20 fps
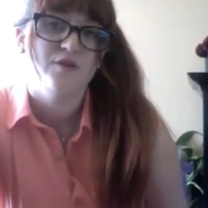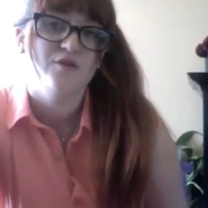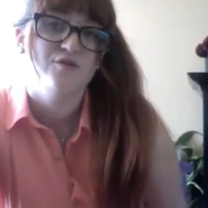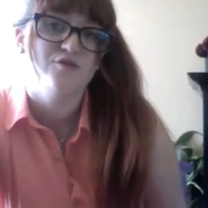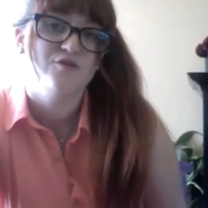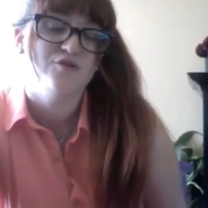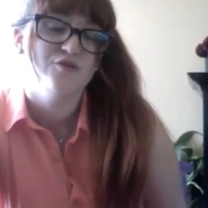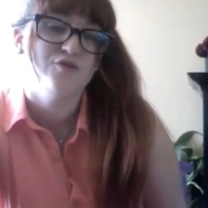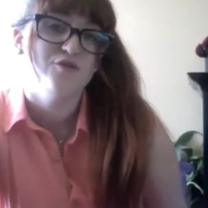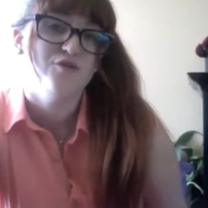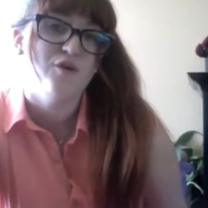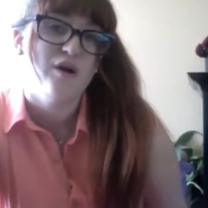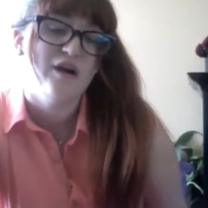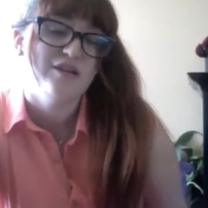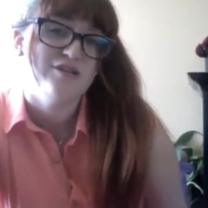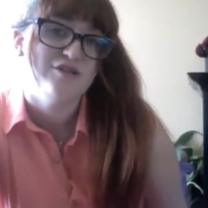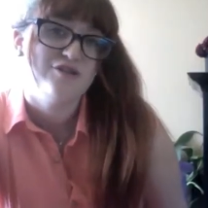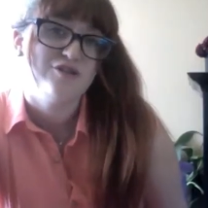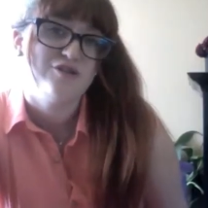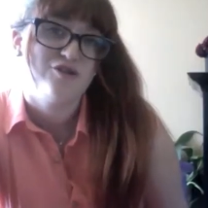Do
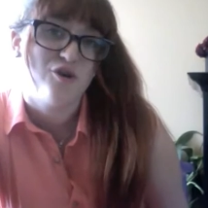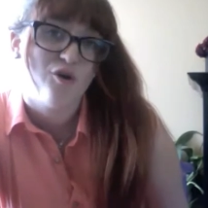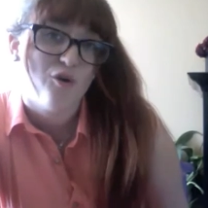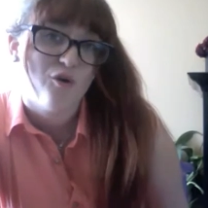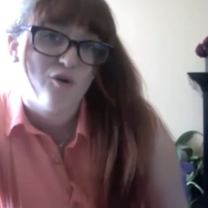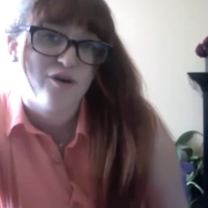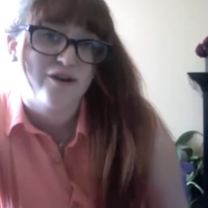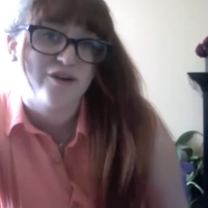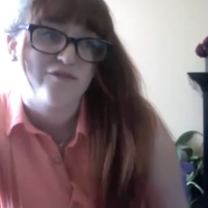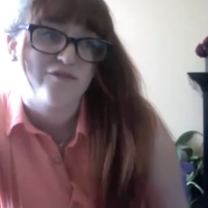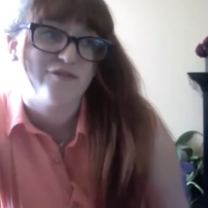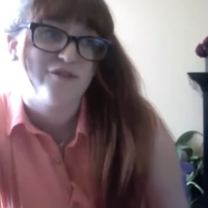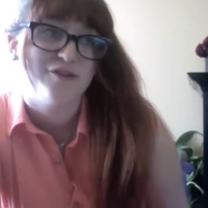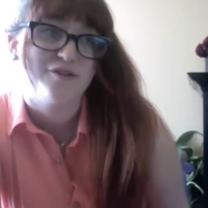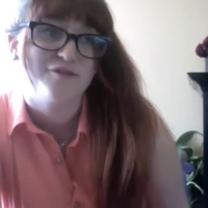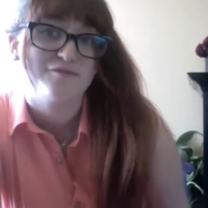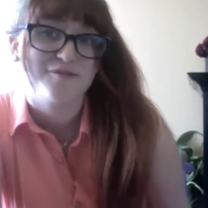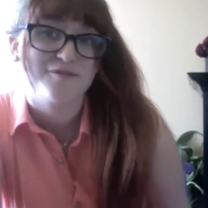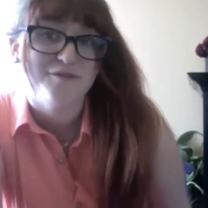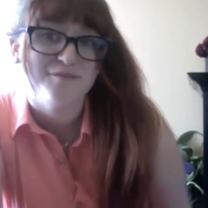a chore for
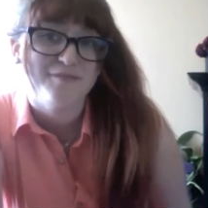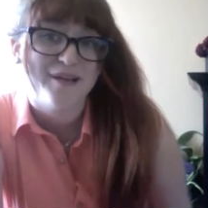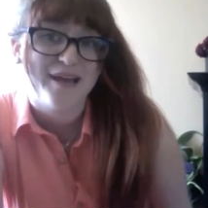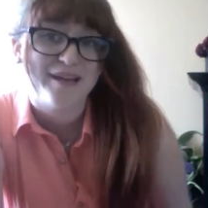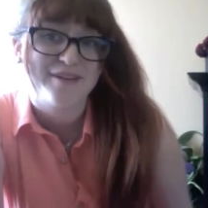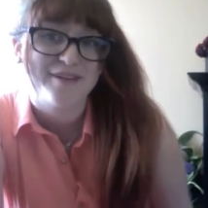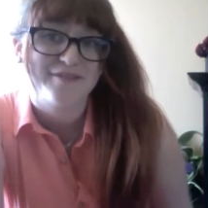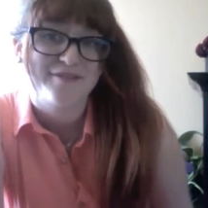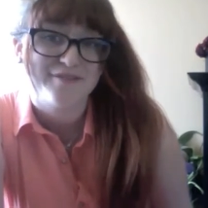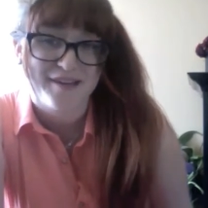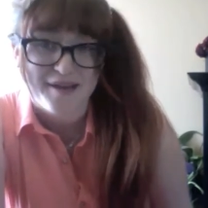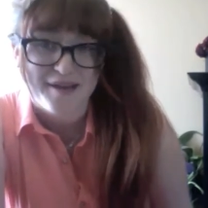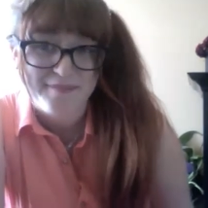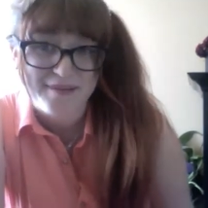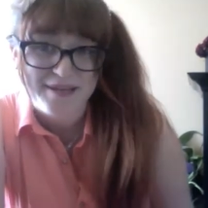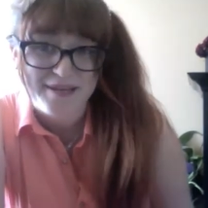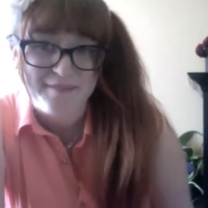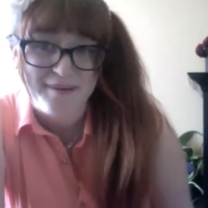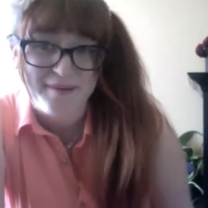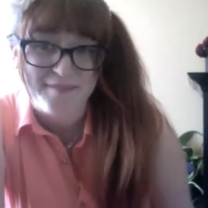your roommate or
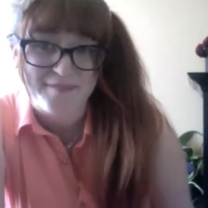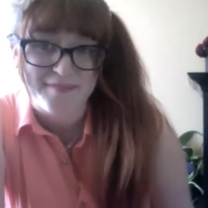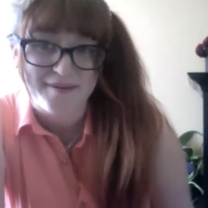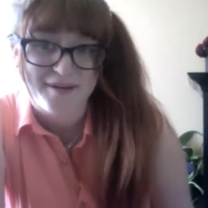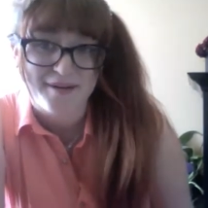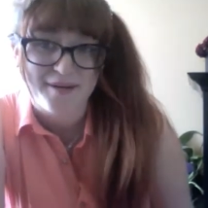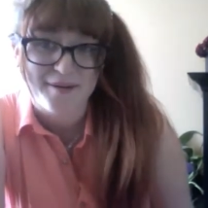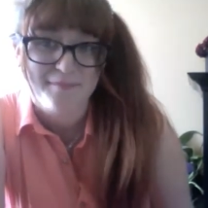family member.